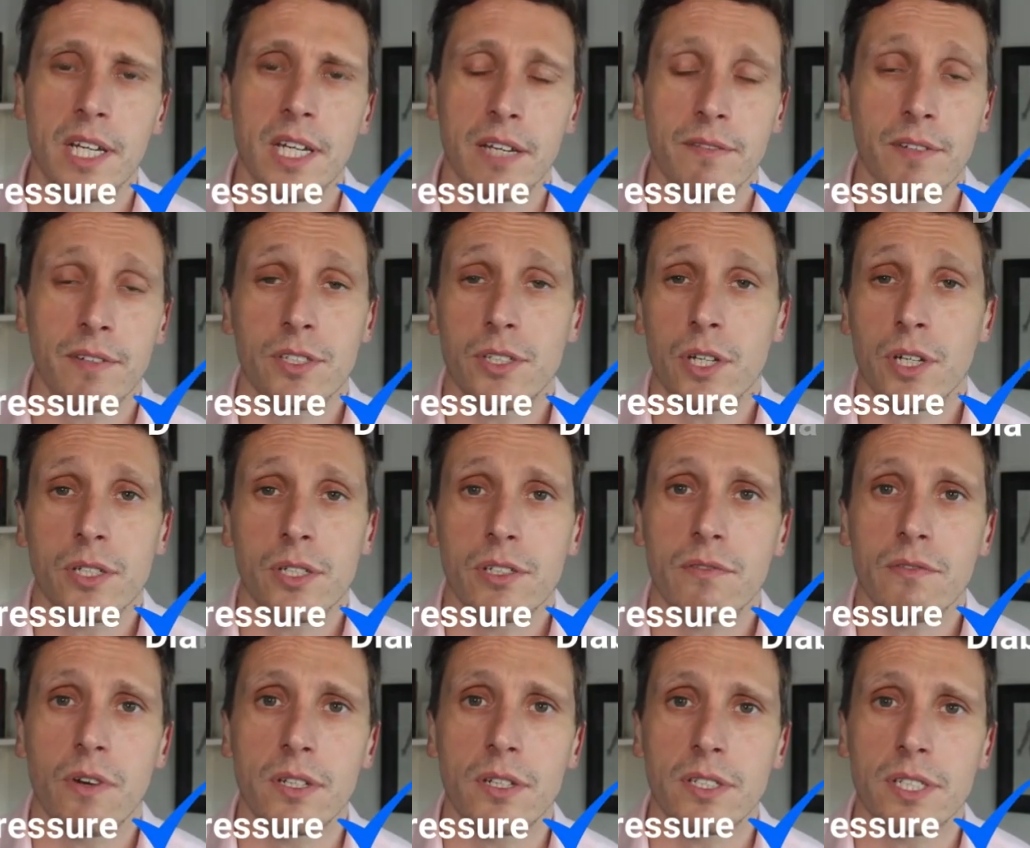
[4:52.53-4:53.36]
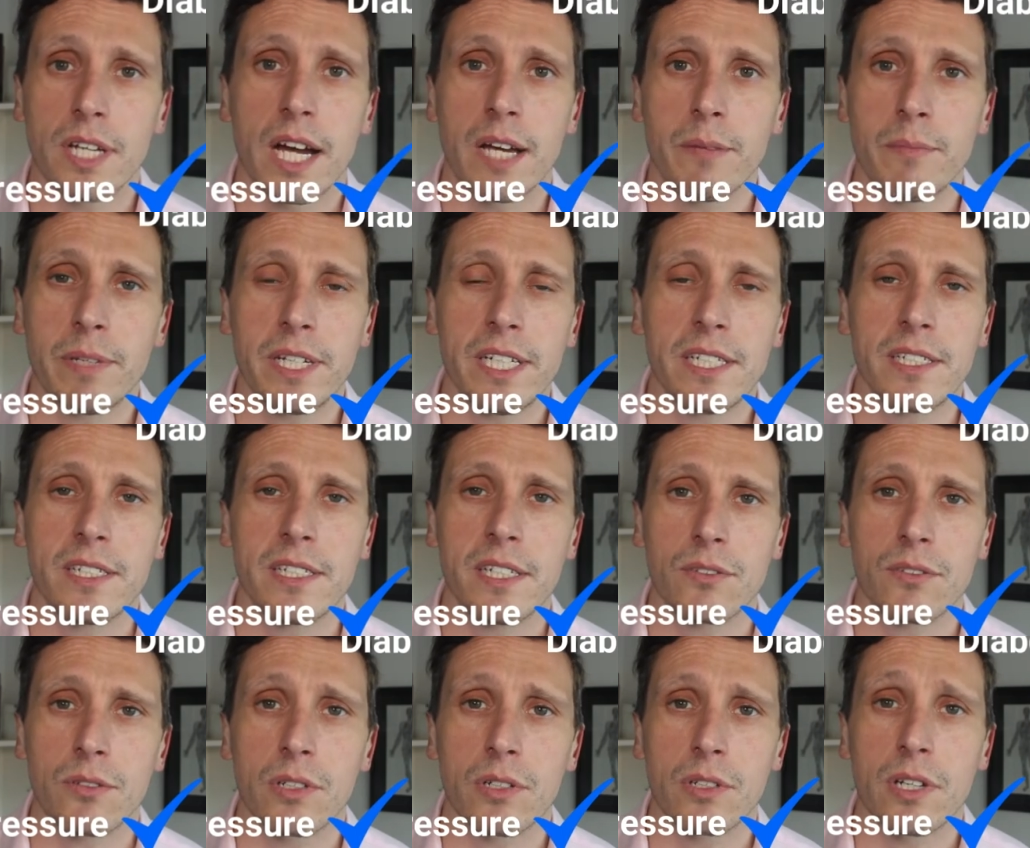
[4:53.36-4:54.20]
If it shows you've got
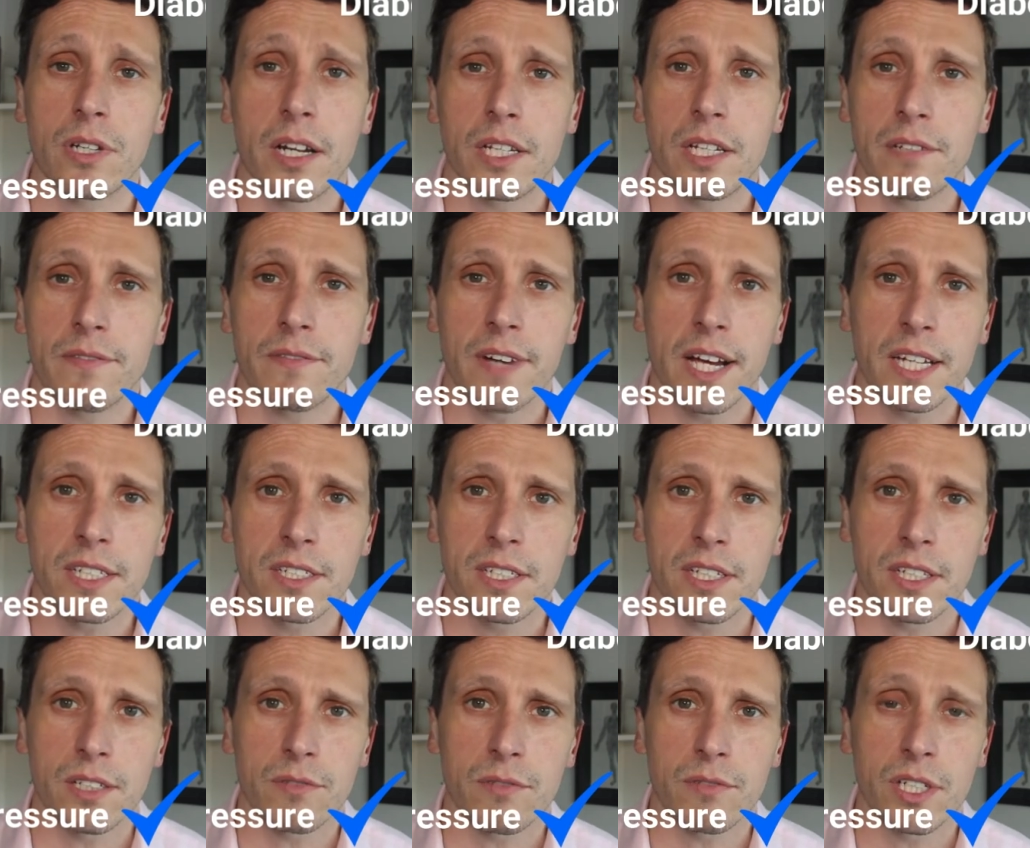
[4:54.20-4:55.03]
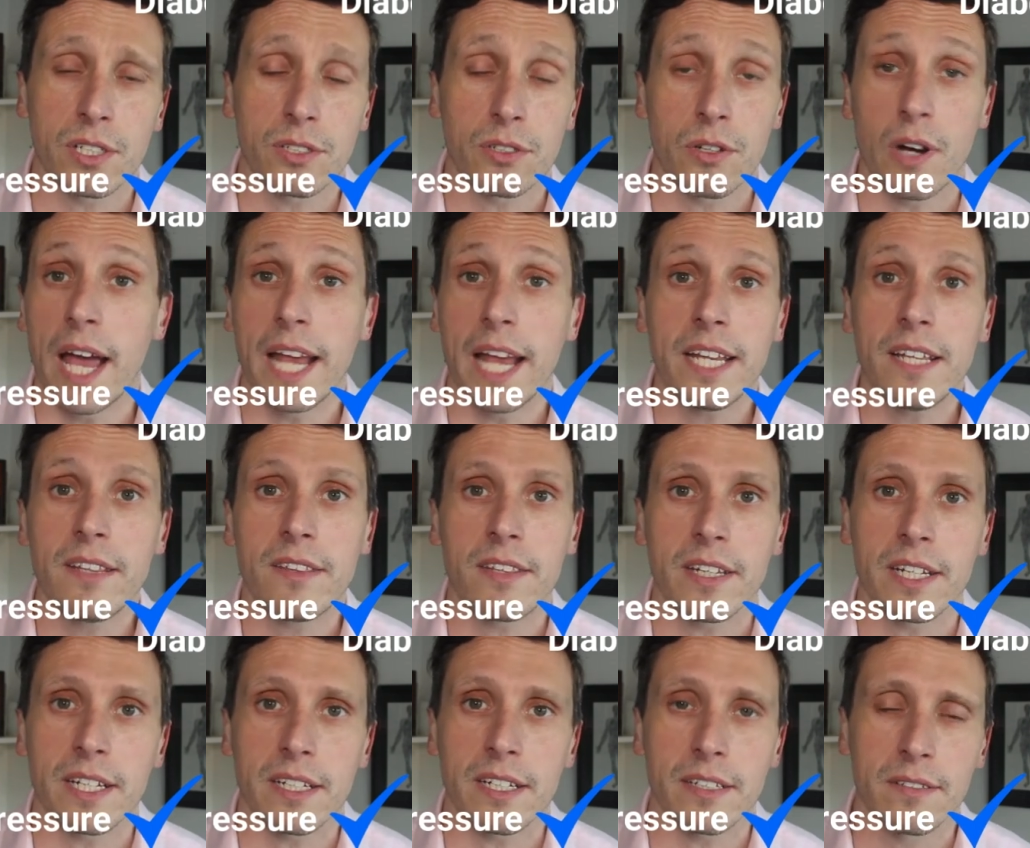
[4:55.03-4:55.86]
diabetes or cardiovascular risk or
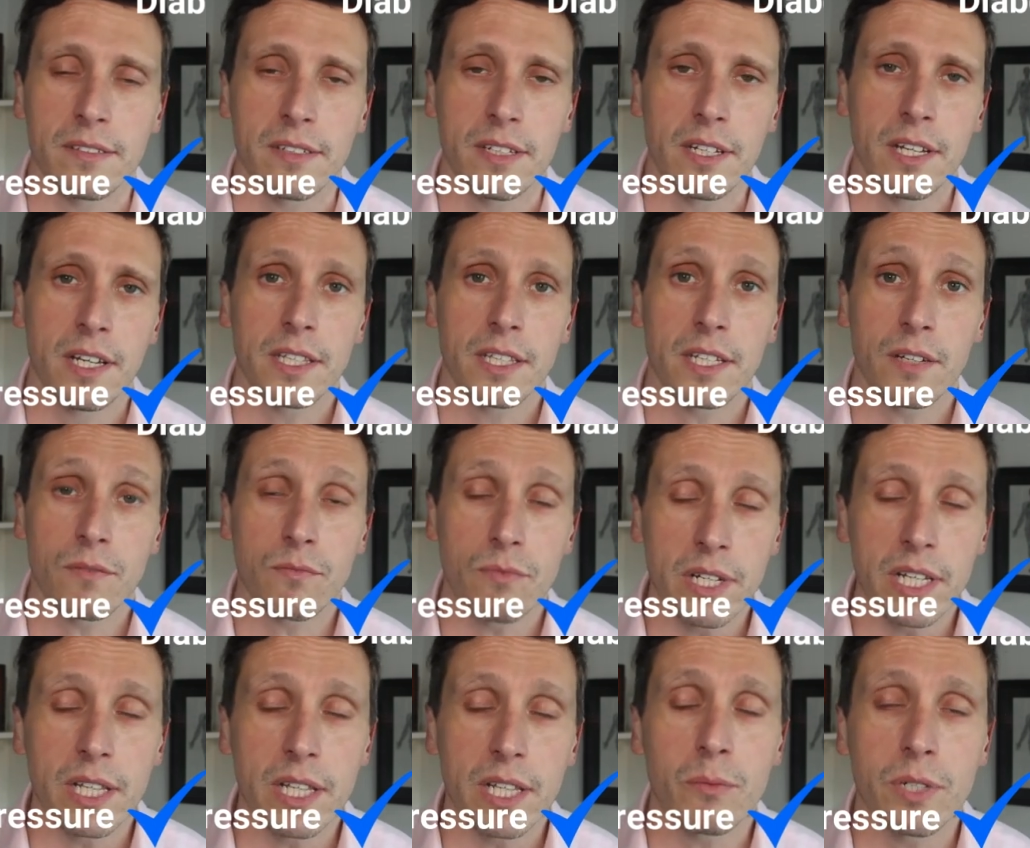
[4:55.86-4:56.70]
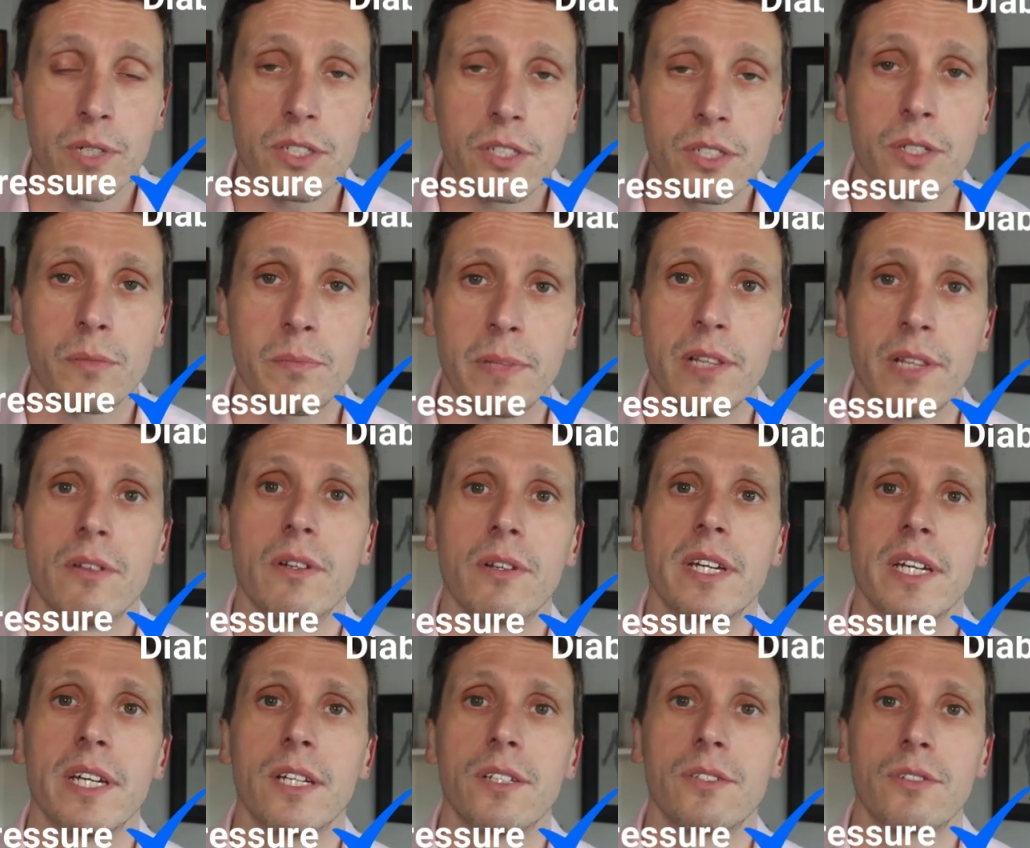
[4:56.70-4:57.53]
anything, then really we should be
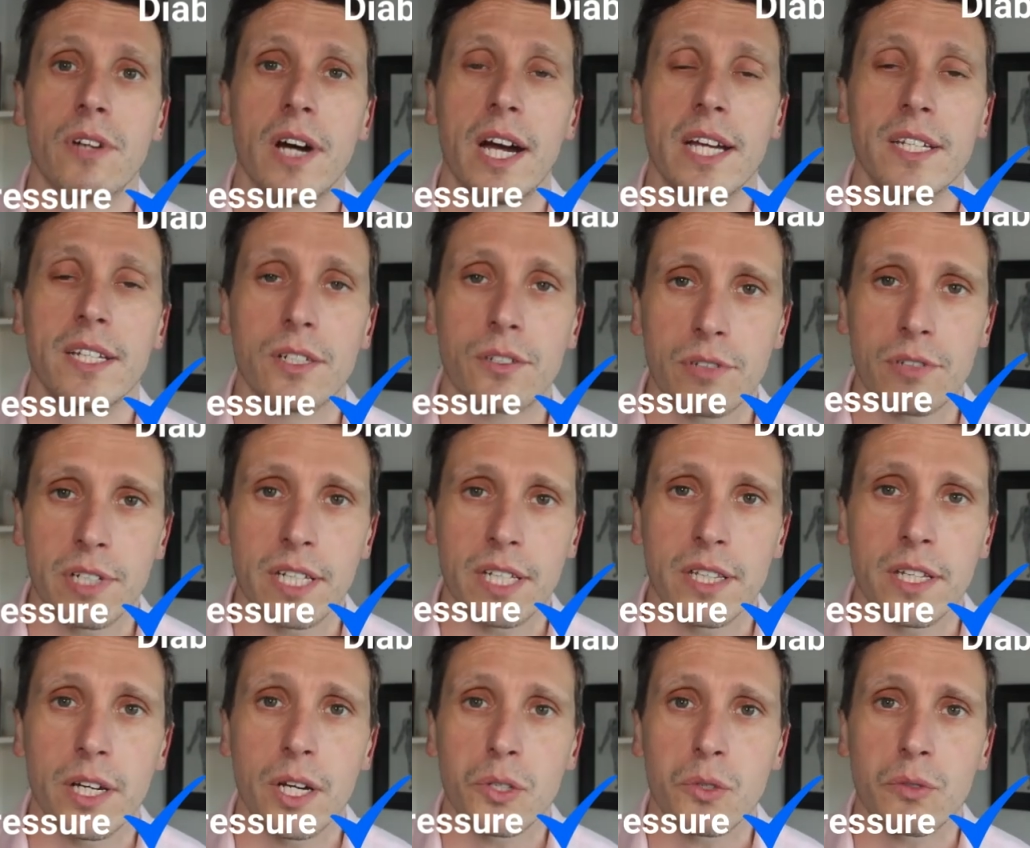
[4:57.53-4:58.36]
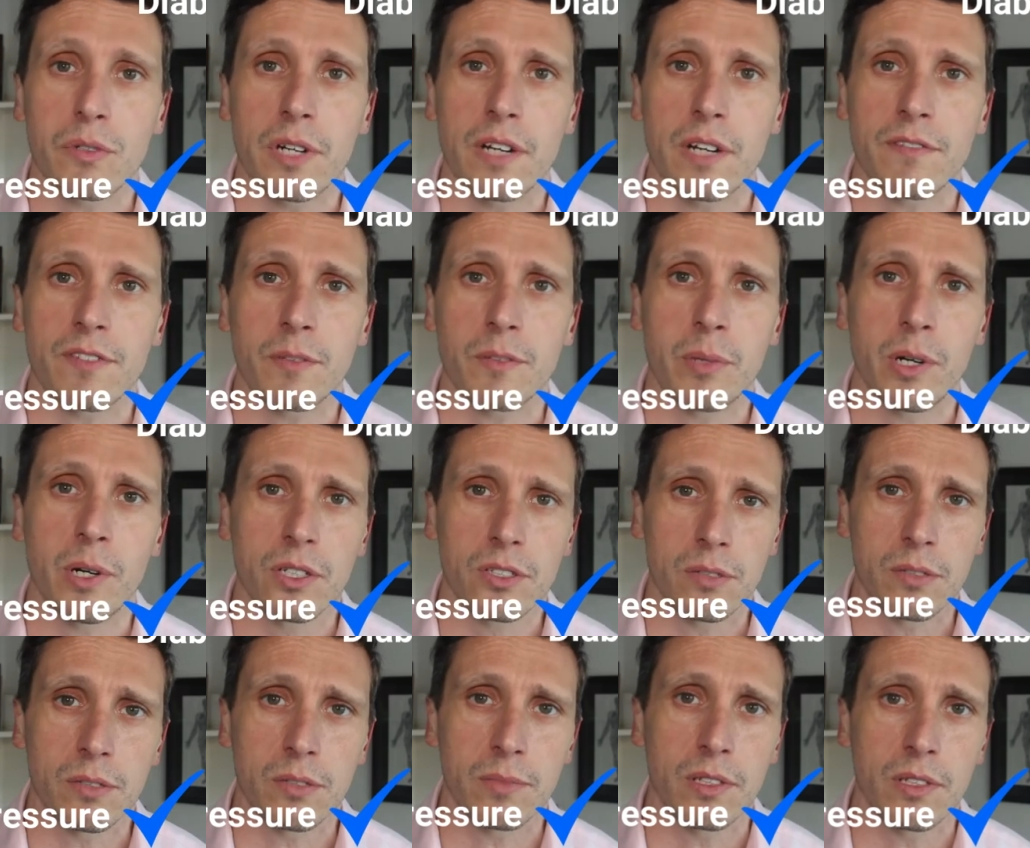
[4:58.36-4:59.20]
looking at trying to treat those wherever
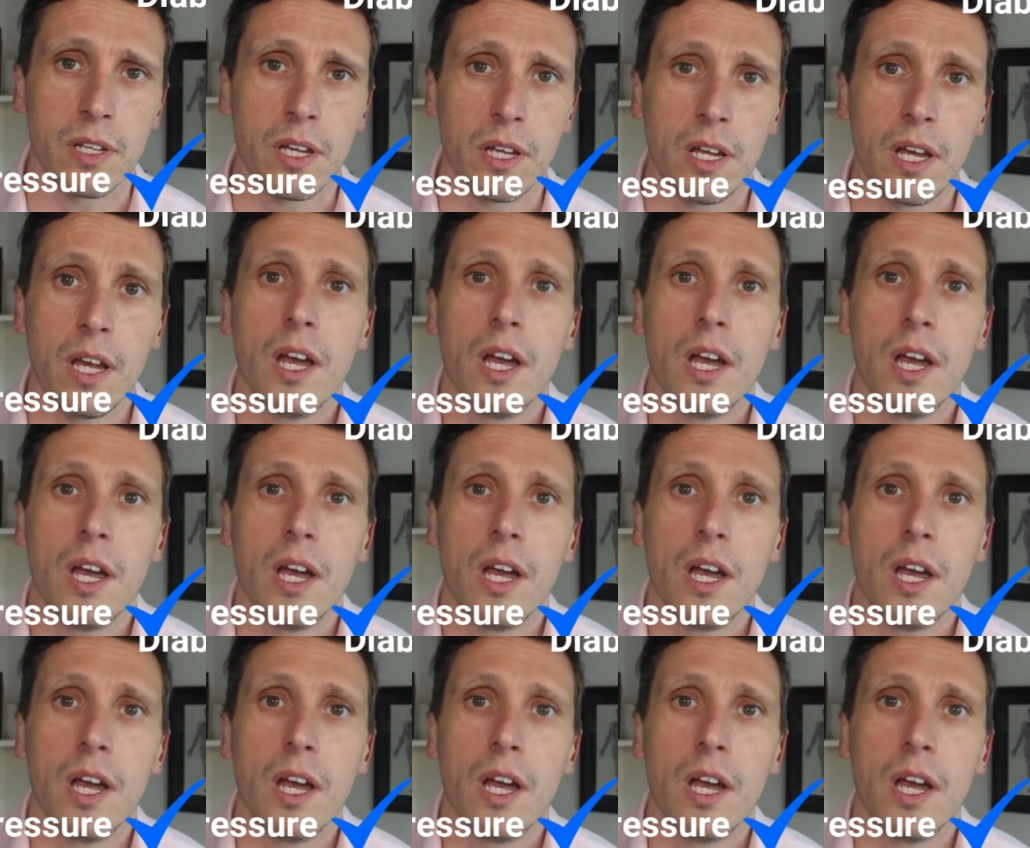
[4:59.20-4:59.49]
possible.